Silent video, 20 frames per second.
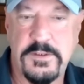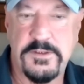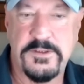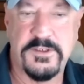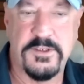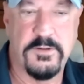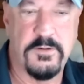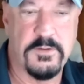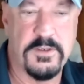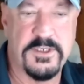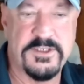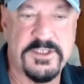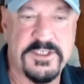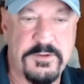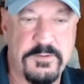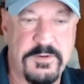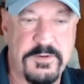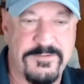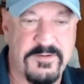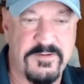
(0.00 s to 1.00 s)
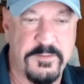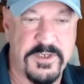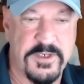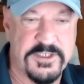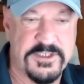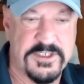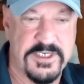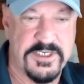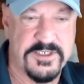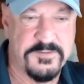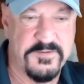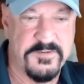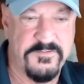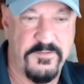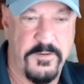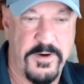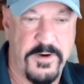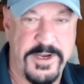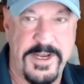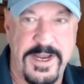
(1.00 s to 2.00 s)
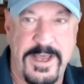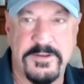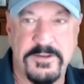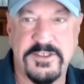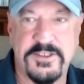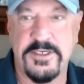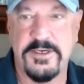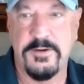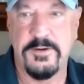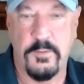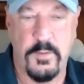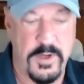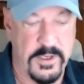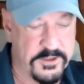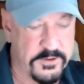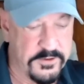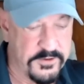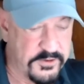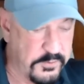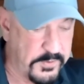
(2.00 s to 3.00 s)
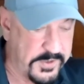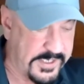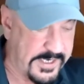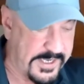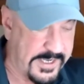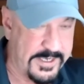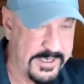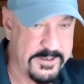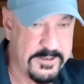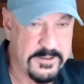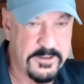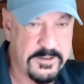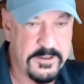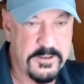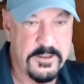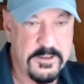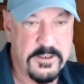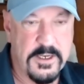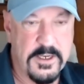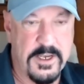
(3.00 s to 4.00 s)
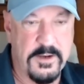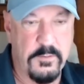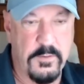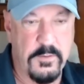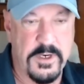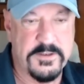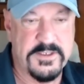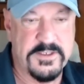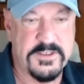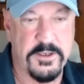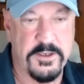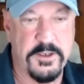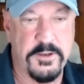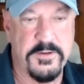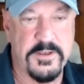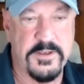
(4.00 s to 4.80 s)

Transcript: So let's see what everybody says before I announce it. And while you're doing that, I want to tell you